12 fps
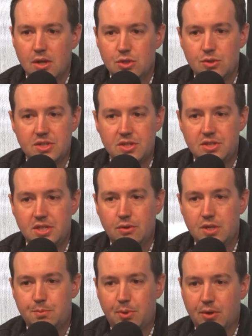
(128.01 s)
So as this
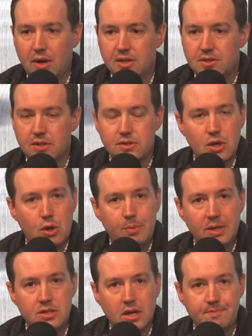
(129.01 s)
series progresses,
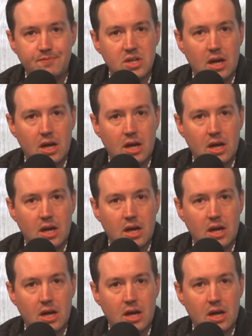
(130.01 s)
hoping to